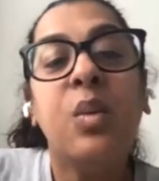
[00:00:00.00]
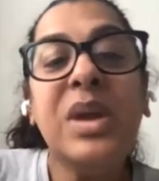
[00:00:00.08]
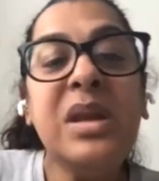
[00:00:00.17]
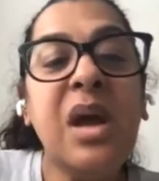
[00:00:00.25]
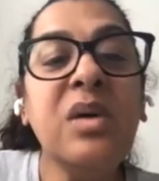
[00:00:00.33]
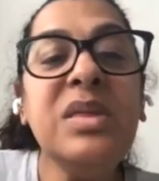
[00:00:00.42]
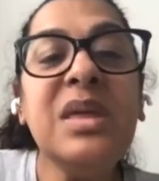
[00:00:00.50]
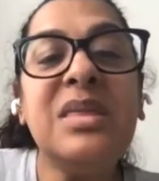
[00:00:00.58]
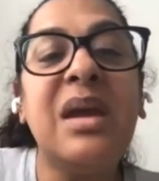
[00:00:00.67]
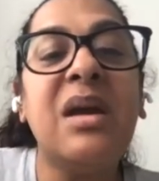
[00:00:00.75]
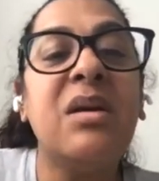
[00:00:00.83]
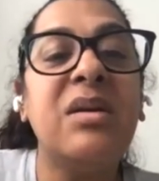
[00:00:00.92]
We know
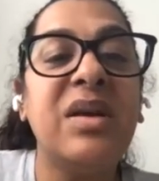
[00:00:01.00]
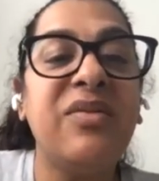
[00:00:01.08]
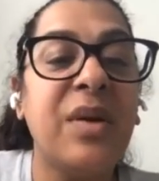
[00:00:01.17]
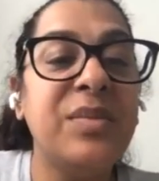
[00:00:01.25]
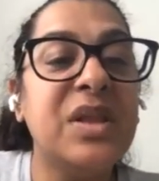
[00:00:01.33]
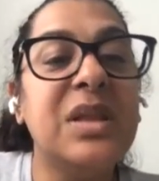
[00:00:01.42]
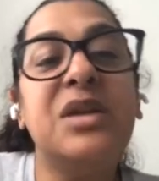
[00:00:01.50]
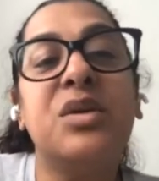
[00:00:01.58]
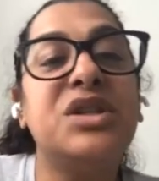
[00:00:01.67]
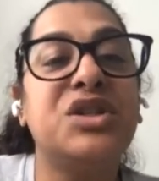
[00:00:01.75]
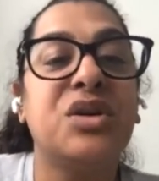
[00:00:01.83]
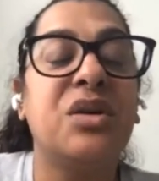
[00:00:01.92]
that from the
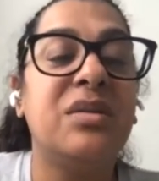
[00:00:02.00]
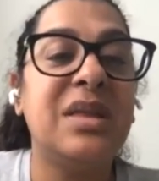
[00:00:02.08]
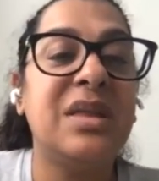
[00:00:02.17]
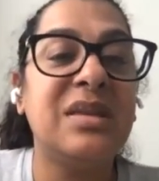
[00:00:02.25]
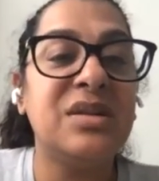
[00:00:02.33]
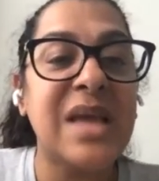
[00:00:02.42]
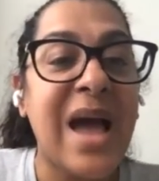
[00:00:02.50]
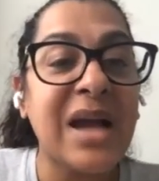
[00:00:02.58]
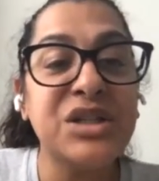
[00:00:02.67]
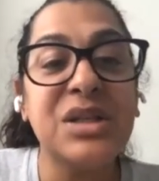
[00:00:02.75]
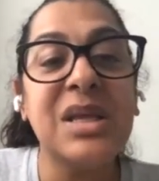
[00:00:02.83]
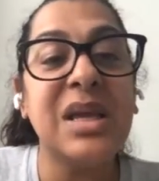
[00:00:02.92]
literature that there's
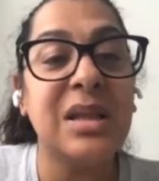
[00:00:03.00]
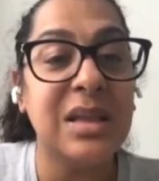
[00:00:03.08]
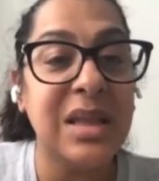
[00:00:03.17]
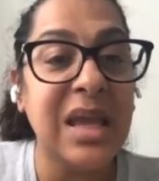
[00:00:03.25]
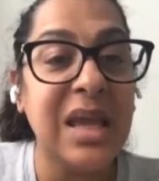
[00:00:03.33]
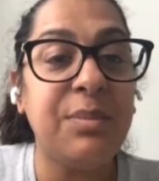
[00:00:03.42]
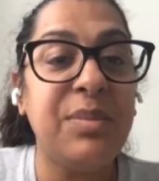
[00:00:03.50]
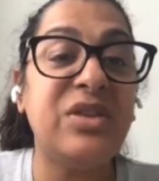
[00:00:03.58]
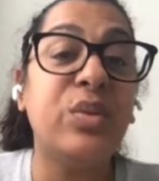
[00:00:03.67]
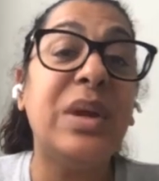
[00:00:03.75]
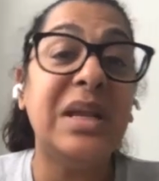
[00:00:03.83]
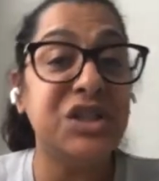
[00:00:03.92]
actually a link
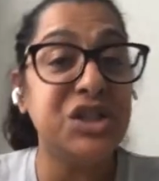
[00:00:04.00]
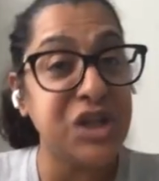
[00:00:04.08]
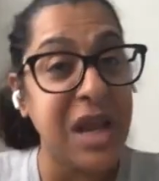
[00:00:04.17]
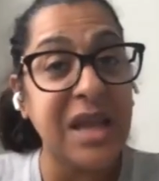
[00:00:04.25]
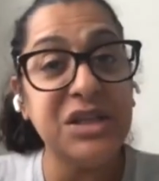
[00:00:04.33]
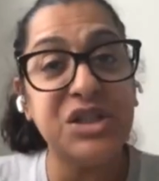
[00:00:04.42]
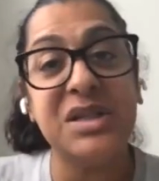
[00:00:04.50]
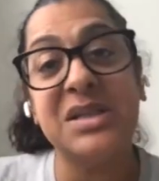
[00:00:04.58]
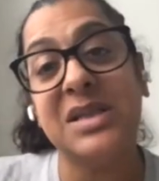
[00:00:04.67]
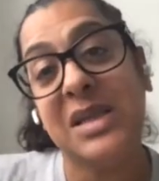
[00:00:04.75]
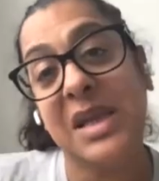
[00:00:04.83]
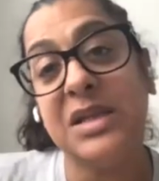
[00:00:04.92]
between
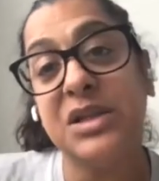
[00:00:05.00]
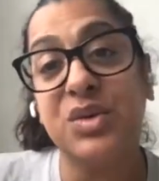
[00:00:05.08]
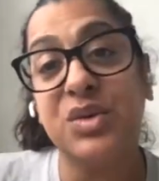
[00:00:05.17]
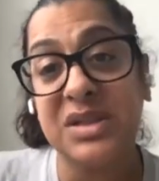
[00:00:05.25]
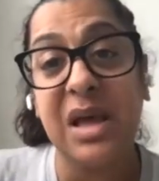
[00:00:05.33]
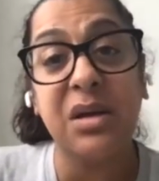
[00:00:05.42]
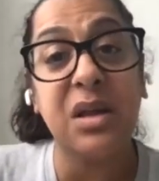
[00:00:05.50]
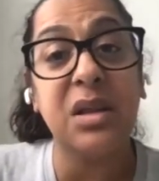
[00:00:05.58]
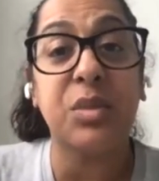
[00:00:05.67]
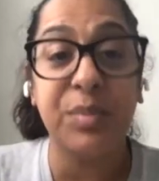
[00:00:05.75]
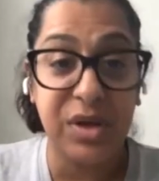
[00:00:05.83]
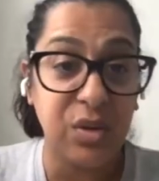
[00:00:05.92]
changes in
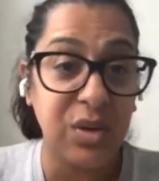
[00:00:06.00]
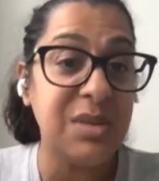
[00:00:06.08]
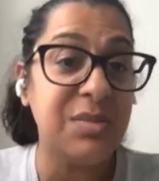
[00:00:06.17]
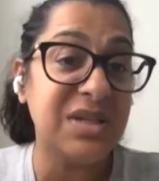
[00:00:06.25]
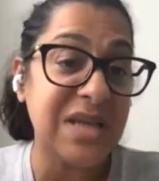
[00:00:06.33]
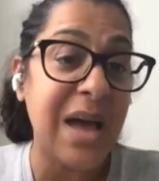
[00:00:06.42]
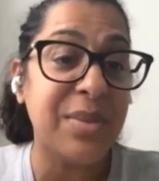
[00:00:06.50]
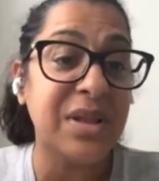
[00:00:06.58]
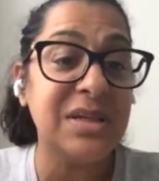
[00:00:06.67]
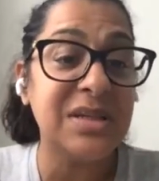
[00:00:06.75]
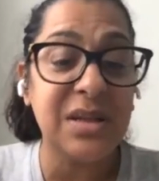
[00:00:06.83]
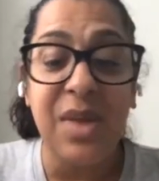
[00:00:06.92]
intracellular purine
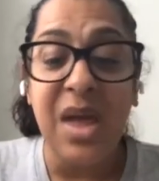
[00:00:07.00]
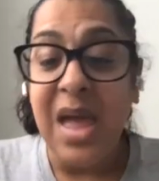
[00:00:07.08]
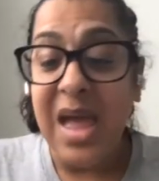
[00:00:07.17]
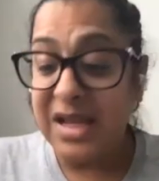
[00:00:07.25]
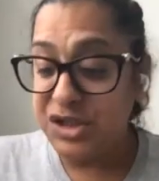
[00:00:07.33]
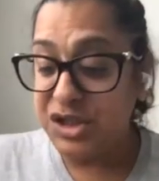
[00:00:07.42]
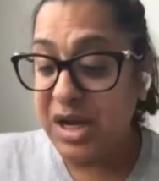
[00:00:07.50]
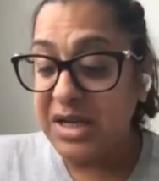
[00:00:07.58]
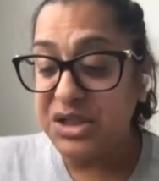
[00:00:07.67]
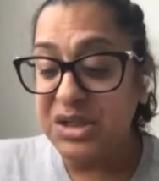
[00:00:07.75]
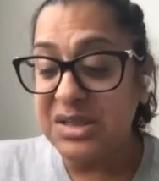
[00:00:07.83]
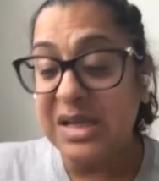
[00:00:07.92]
metabolism and
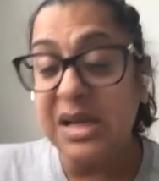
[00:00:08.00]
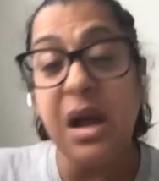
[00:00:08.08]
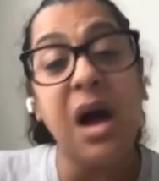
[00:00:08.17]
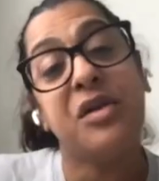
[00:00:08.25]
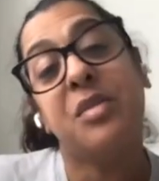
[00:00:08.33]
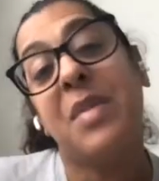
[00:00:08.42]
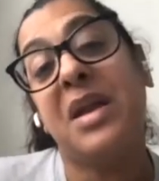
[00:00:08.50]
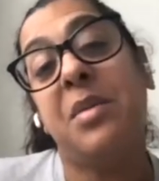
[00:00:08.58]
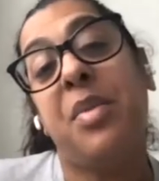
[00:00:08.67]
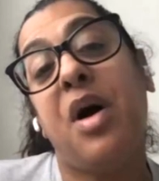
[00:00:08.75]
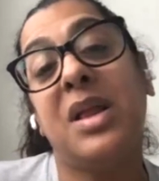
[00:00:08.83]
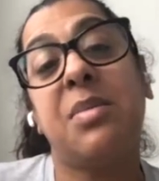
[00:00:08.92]
changes in other
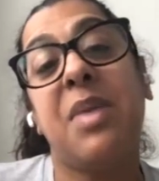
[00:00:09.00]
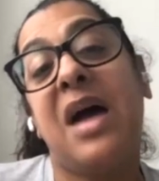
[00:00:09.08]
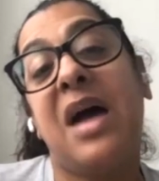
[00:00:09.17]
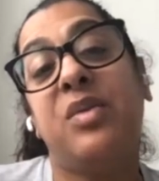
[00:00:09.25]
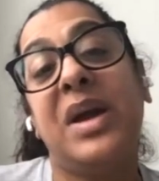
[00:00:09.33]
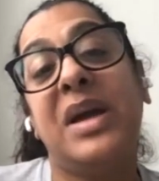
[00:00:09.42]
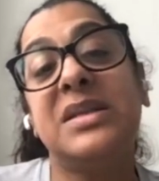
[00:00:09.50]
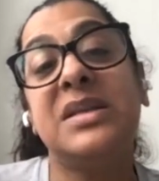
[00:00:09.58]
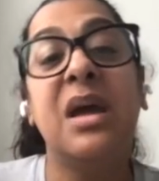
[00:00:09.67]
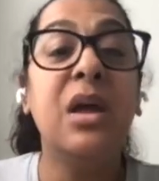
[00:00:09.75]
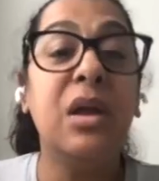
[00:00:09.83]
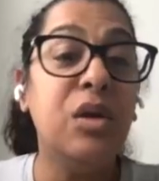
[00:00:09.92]
metabolic pathways,
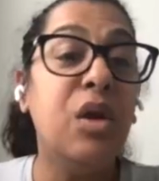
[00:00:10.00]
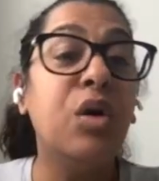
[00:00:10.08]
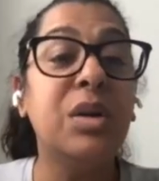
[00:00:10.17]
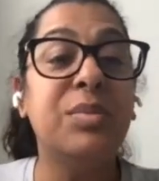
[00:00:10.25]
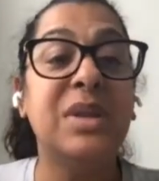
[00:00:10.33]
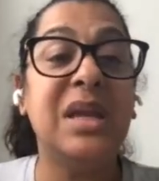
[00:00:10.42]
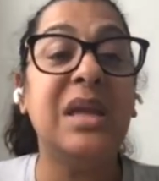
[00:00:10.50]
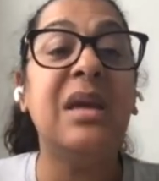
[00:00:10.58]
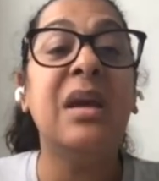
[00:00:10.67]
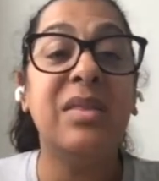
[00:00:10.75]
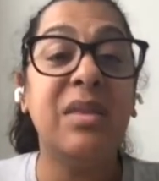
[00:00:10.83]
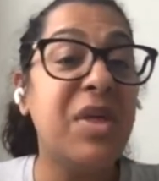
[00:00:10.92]
notably
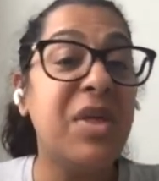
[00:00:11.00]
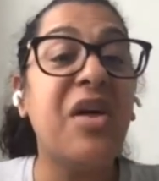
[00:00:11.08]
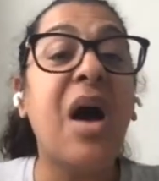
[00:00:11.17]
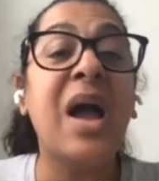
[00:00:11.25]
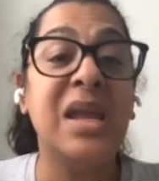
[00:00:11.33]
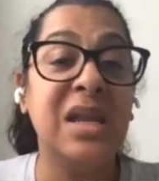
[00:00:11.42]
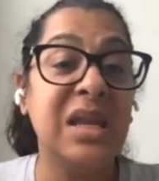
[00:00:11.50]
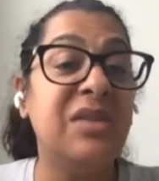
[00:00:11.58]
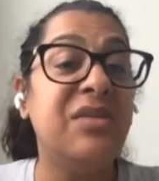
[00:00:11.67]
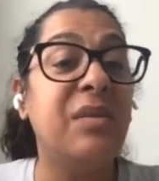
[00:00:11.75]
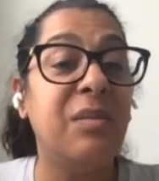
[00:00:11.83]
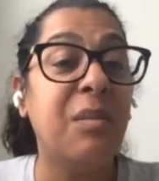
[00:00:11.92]
the
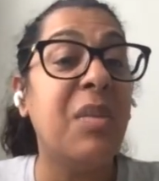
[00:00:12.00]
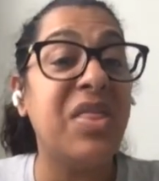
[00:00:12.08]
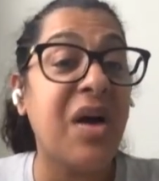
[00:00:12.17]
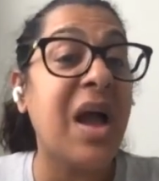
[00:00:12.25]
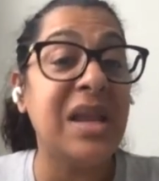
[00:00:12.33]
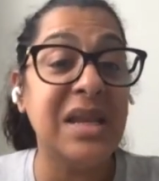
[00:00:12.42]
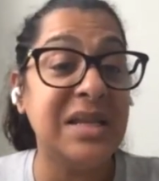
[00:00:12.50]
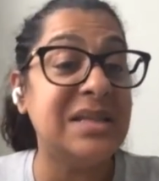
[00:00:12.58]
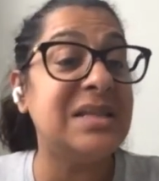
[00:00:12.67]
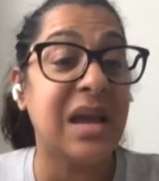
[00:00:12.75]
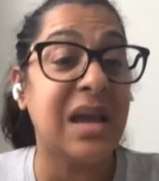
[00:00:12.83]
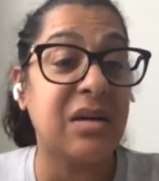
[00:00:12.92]
methionine
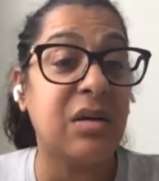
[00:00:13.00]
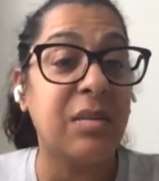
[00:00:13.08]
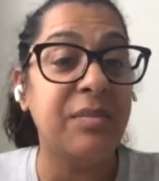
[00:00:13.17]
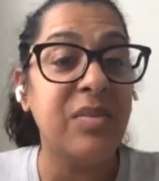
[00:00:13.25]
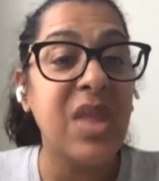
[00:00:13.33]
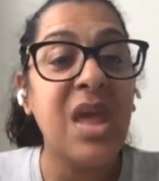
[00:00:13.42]
cycle.